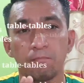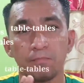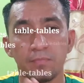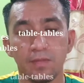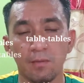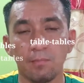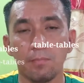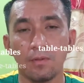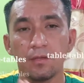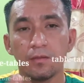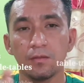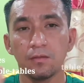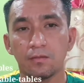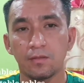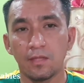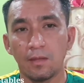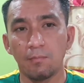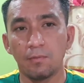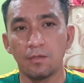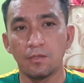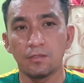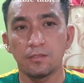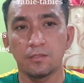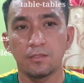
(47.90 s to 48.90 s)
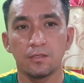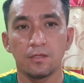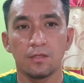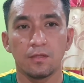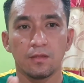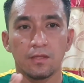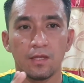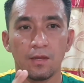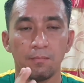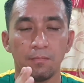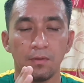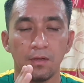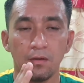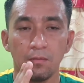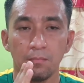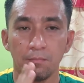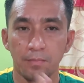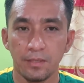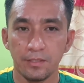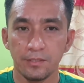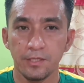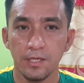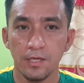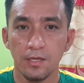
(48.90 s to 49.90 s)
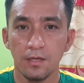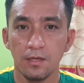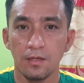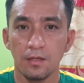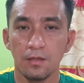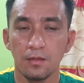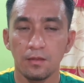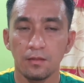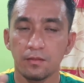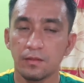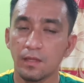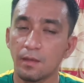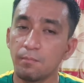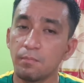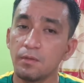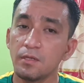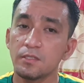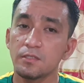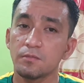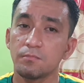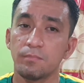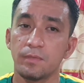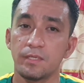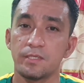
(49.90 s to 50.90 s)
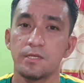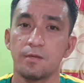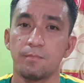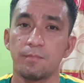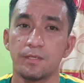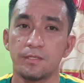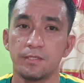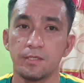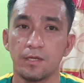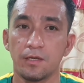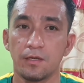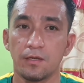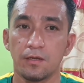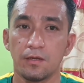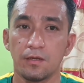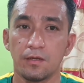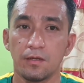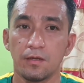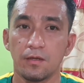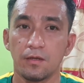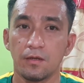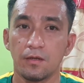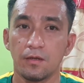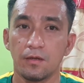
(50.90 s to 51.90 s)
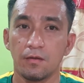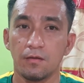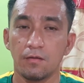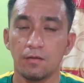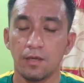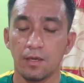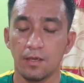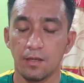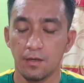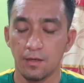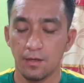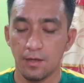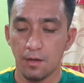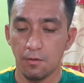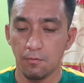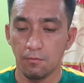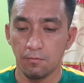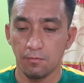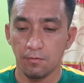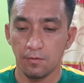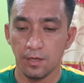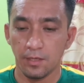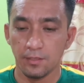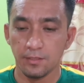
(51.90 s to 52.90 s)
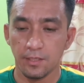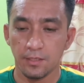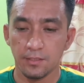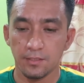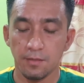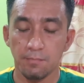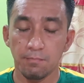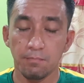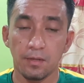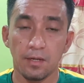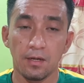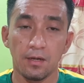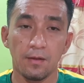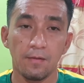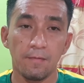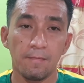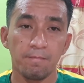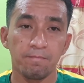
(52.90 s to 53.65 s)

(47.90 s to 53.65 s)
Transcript: table, tables, table, meja, tables, meja, meja. Okay, now next example.